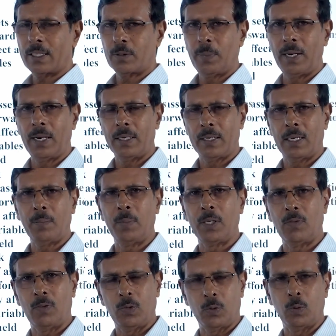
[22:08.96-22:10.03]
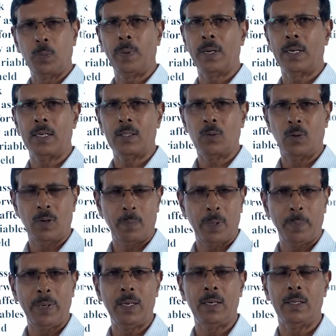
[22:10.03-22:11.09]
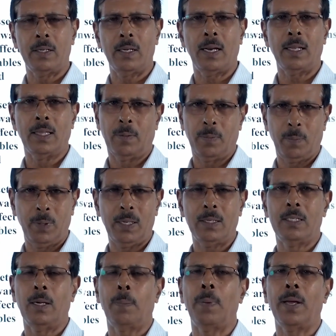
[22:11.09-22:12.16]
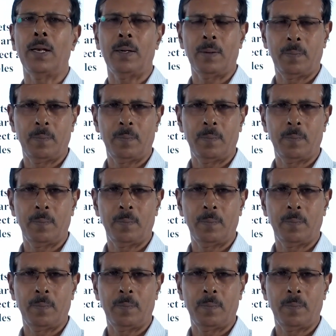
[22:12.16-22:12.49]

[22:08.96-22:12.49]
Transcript: has been entered between two parties, one may be in India, another may be in Japan.